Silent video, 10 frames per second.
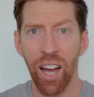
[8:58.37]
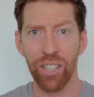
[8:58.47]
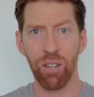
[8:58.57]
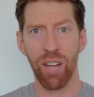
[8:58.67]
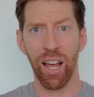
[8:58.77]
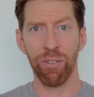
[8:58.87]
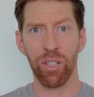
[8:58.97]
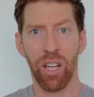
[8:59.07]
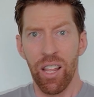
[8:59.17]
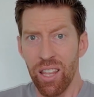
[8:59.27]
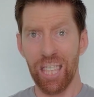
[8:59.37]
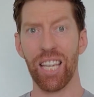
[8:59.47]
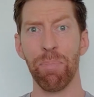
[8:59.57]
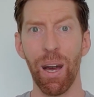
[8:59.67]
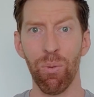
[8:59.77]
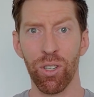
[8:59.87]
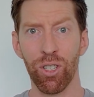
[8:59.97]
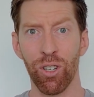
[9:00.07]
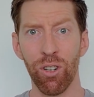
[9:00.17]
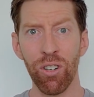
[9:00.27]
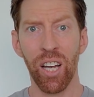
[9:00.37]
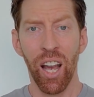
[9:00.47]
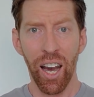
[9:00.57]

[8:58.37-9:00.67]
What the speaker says: I don't have to think about what to cook.